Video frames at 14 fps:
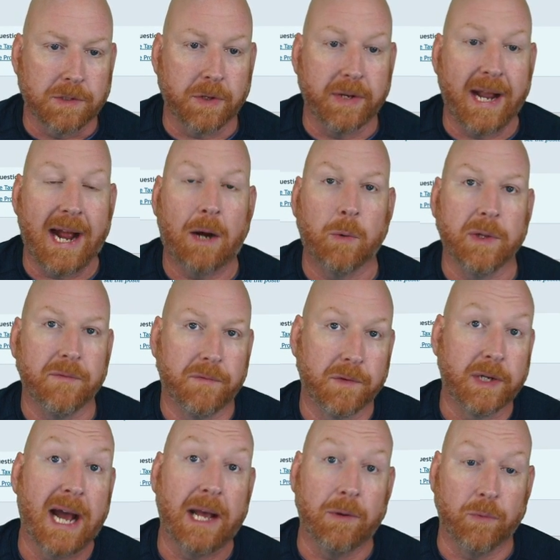So now
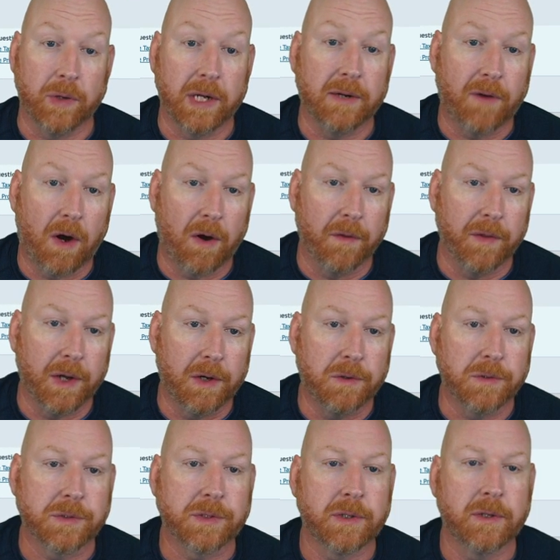we've gotten rid of all of
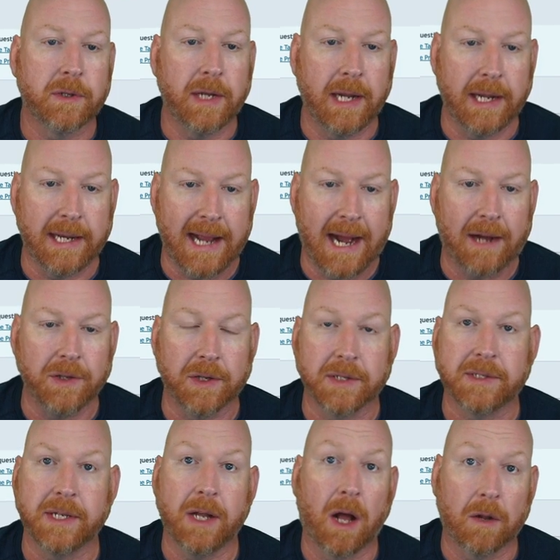those, and now you
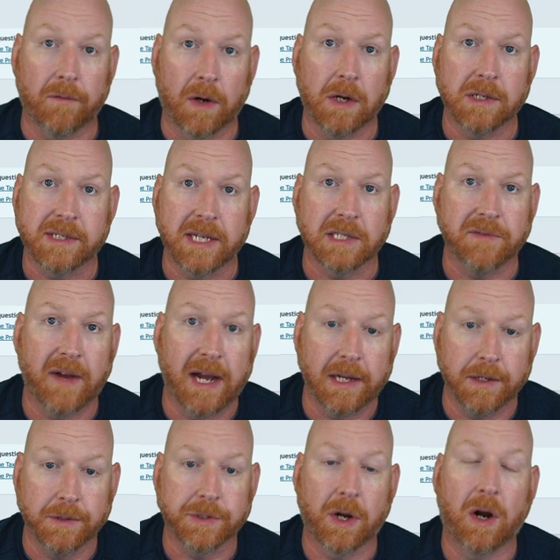can see all of our assessed
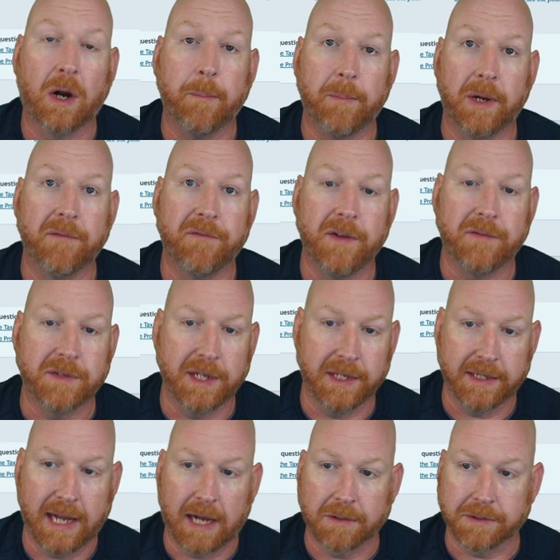values are above
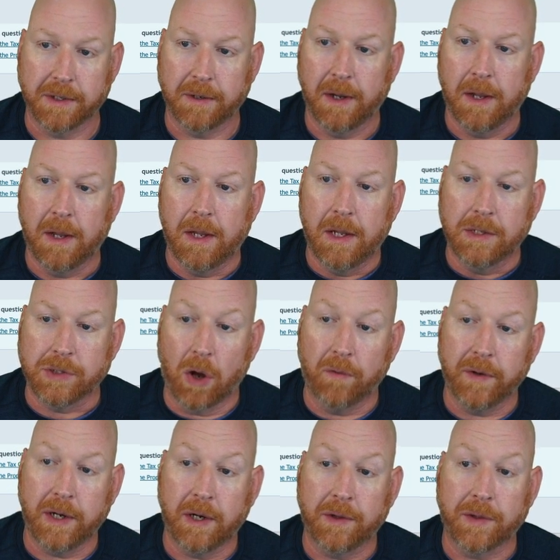15,000. So
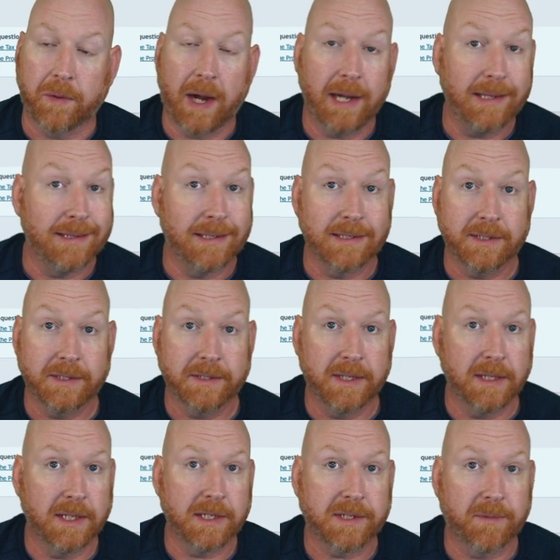over here on the right, this is
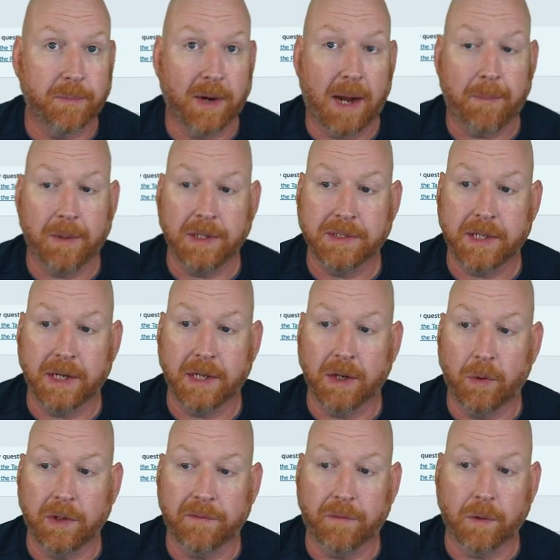the list of properties that are
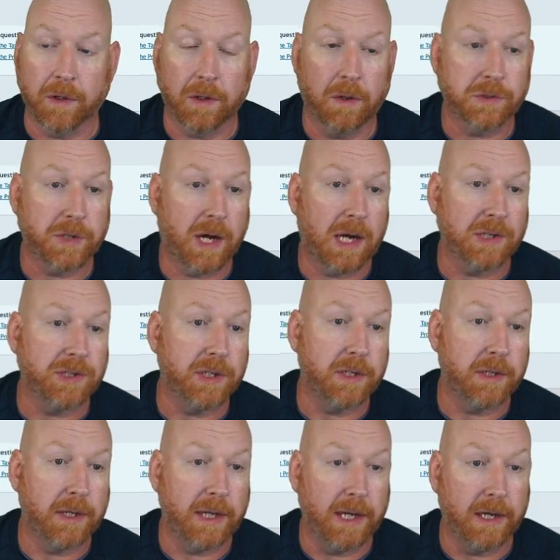going to foreclosure
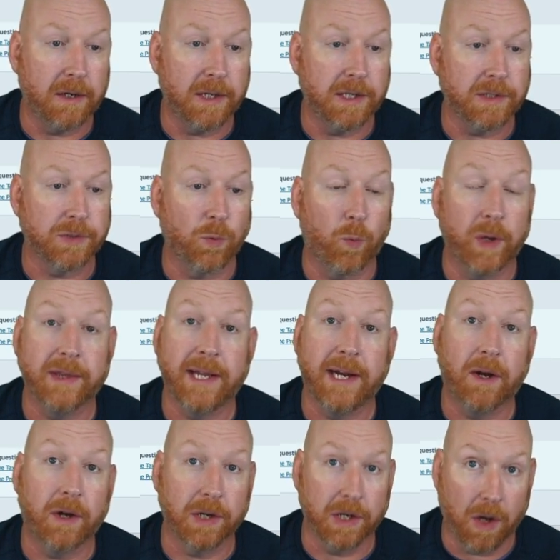auction. Here is when they
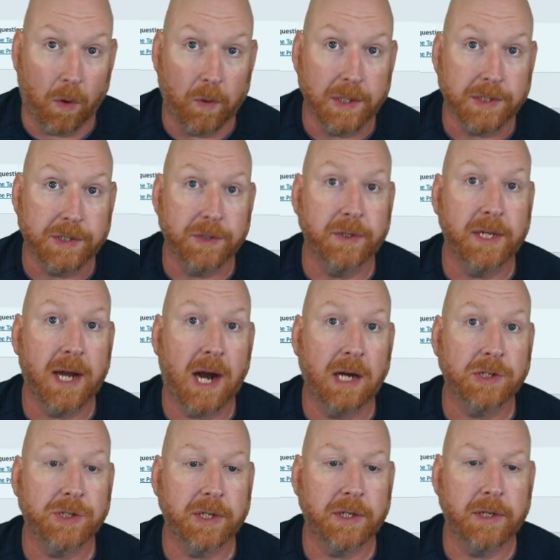are going to the
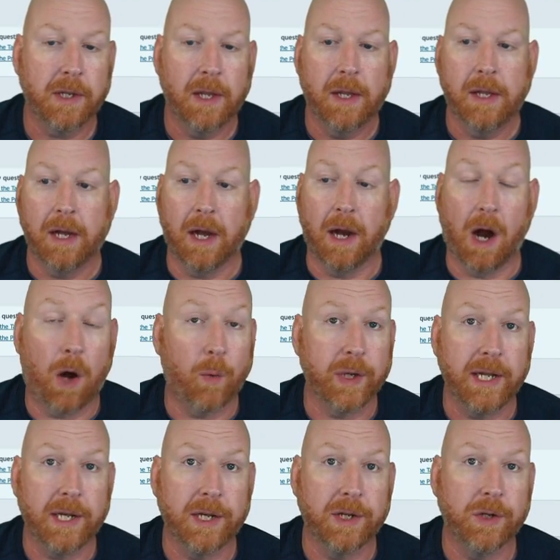auction. All we
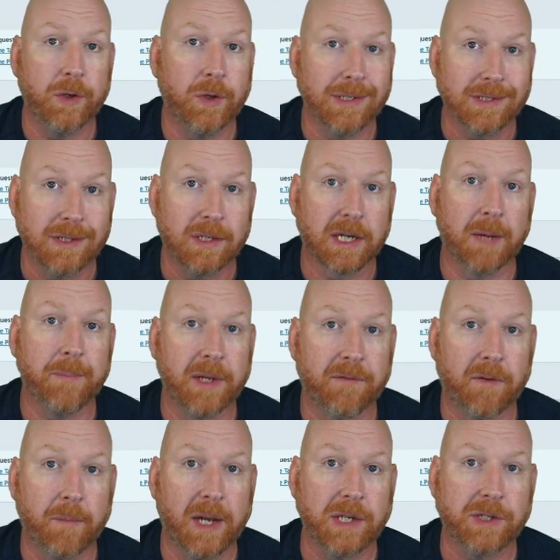need to do is look up the
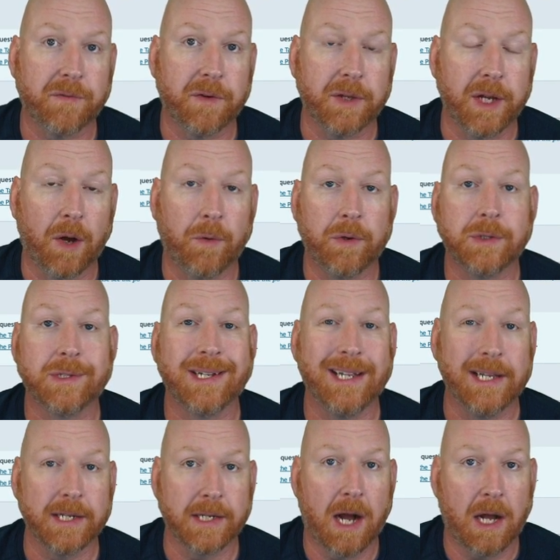information for the owners,
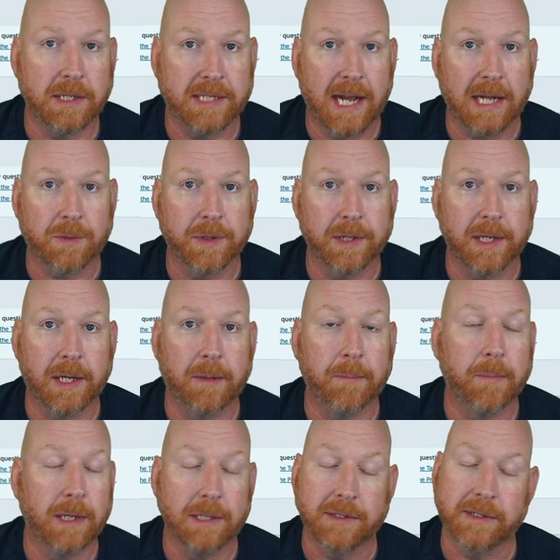get in contact with
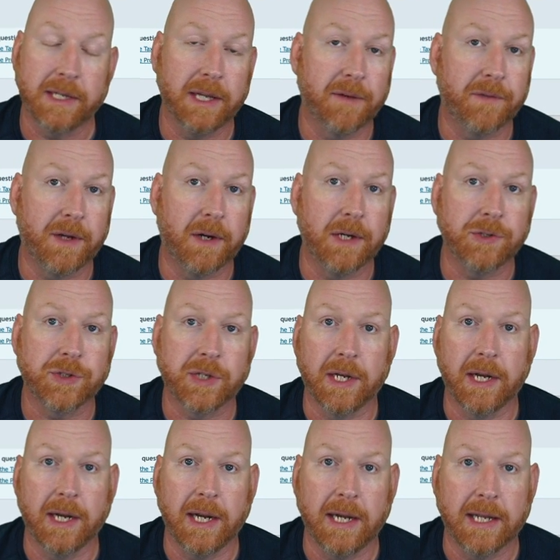them, and see if they're
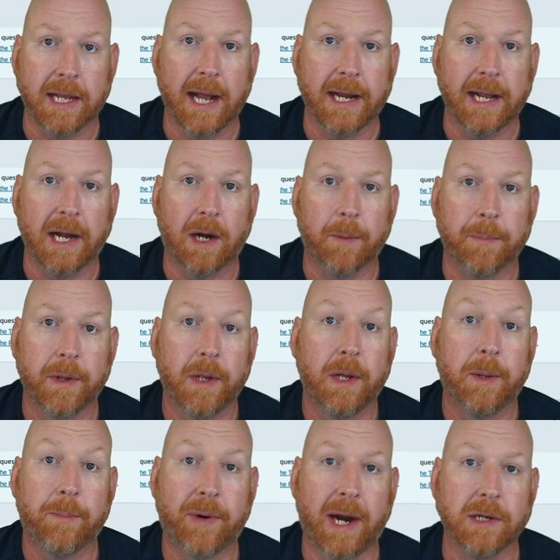interested in any kind of help
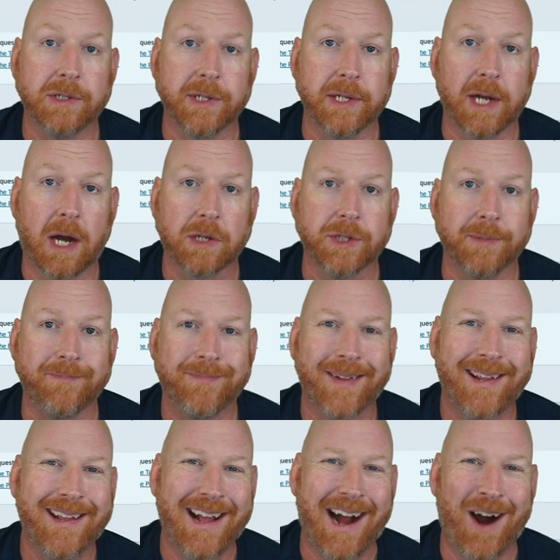prior to the auction.
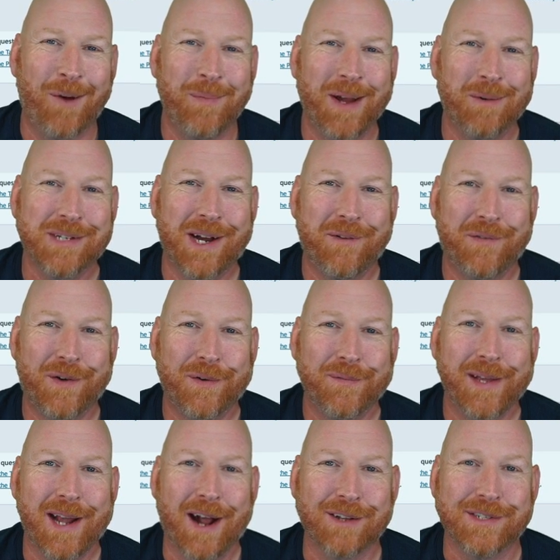I hope that was
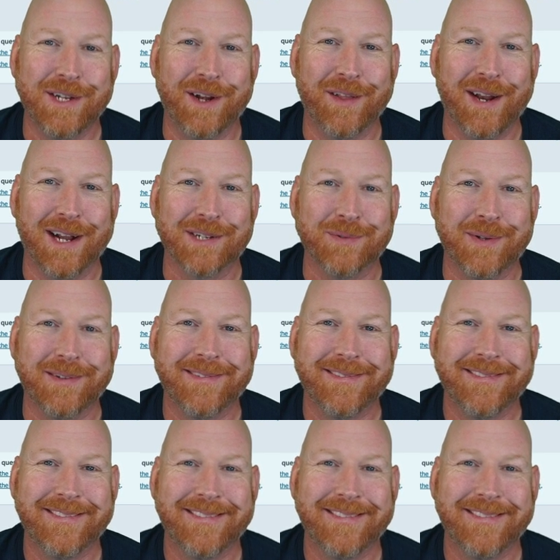helpful, and I'll see you on the next one.